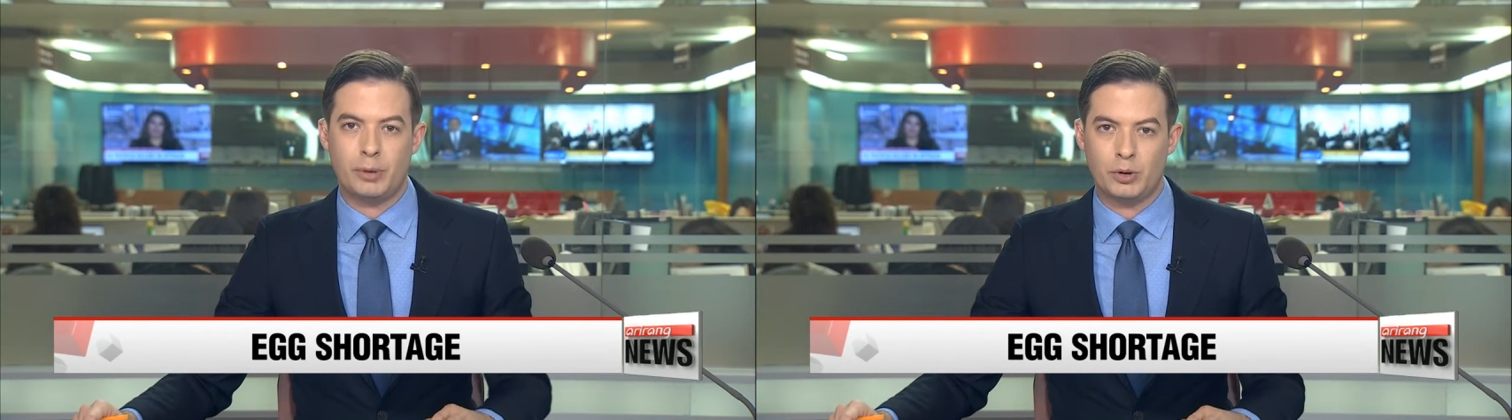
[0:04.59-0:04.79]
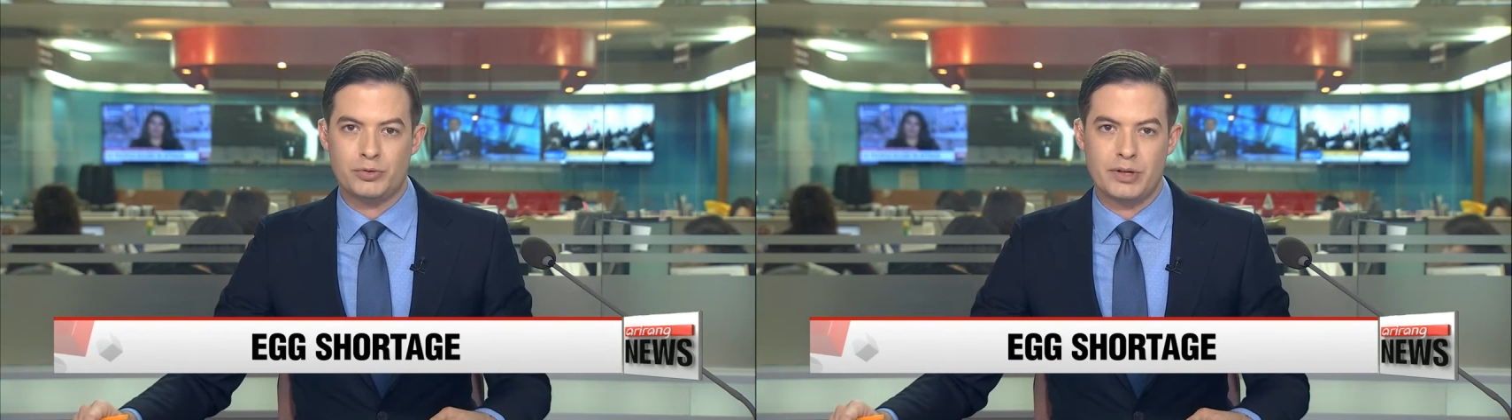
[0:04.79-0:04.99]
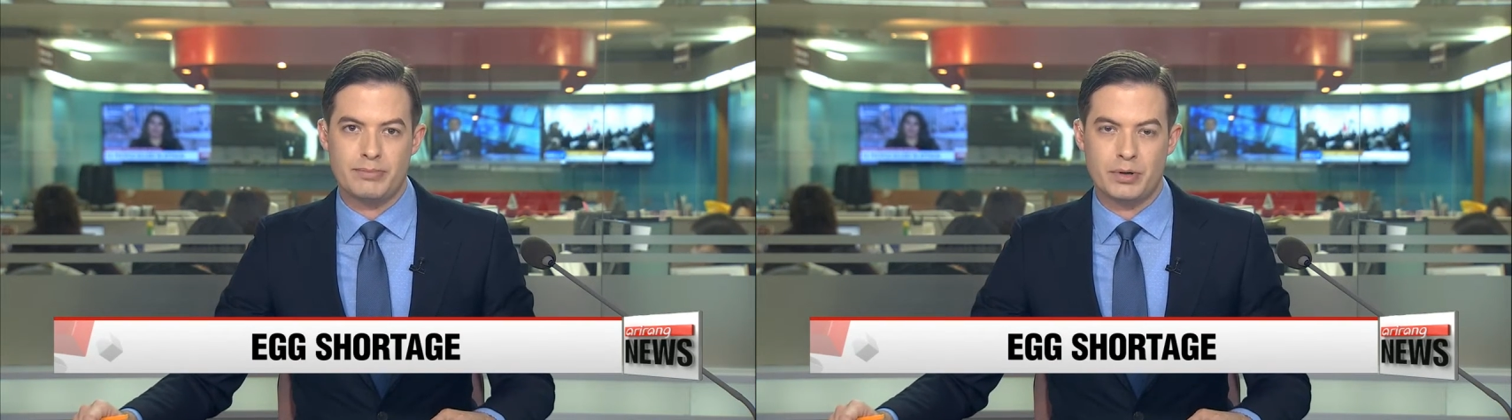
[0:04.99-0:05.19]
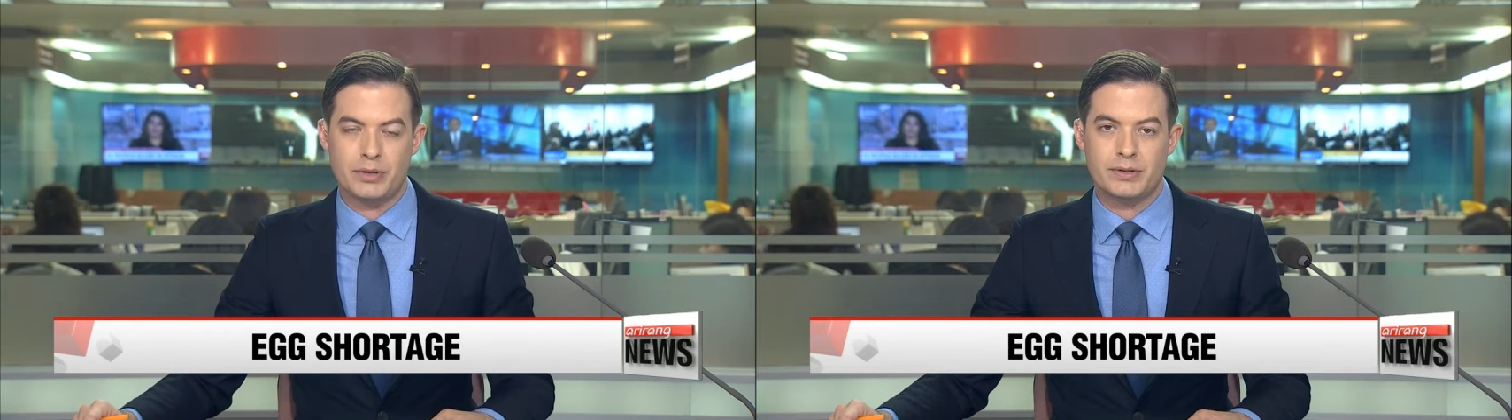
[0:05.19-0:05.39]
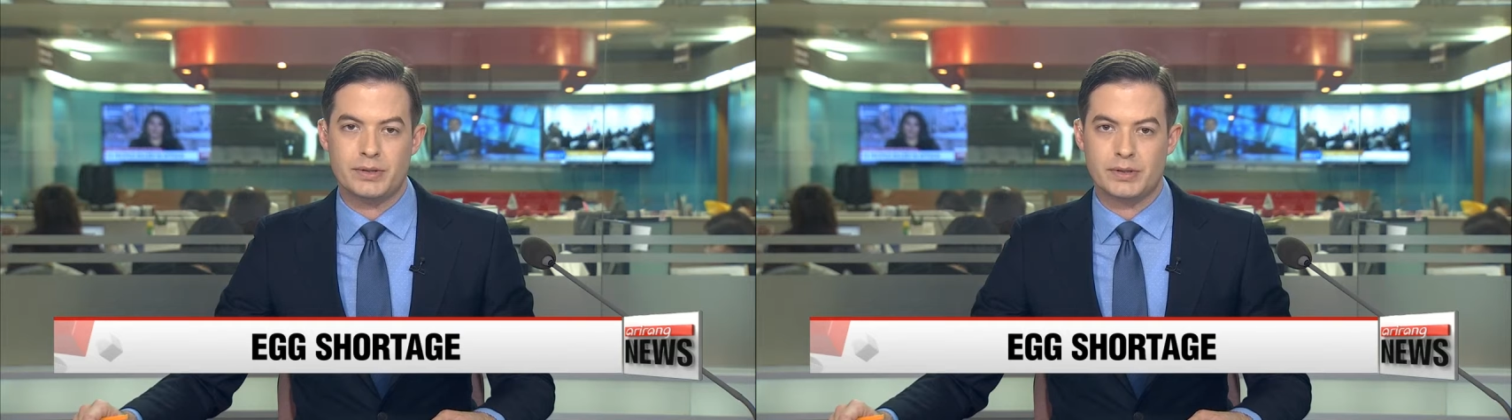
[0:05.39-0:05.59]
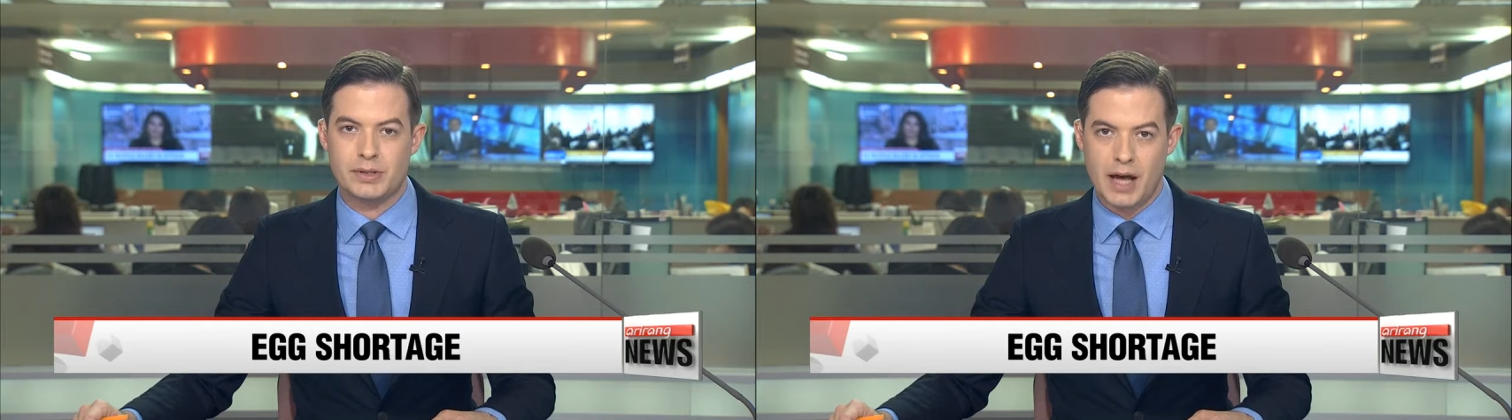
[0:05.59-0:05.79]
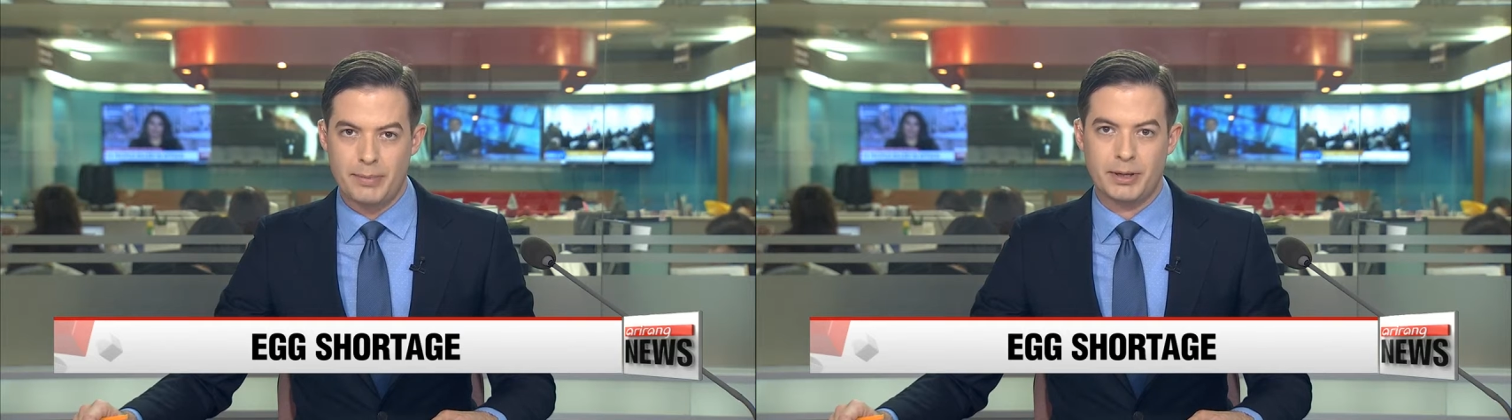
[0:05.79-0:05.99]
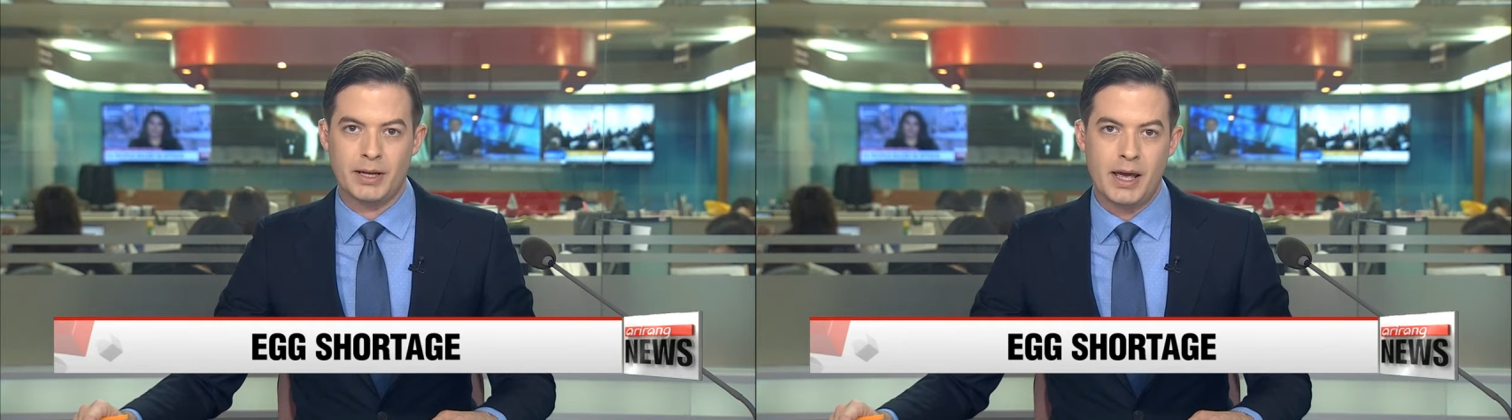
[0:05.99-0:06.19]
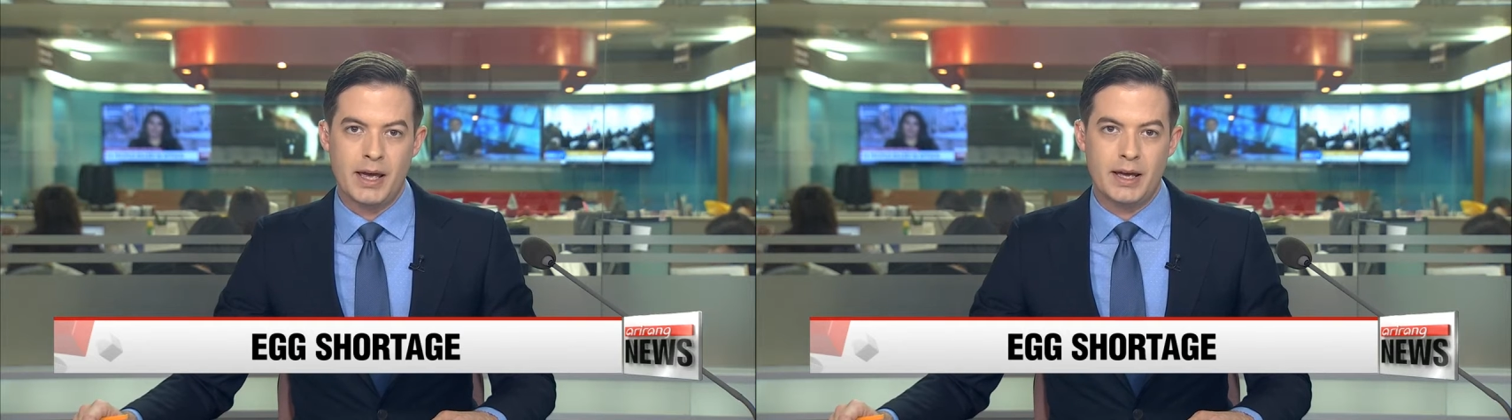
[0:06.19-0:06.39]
poultry birds to stop it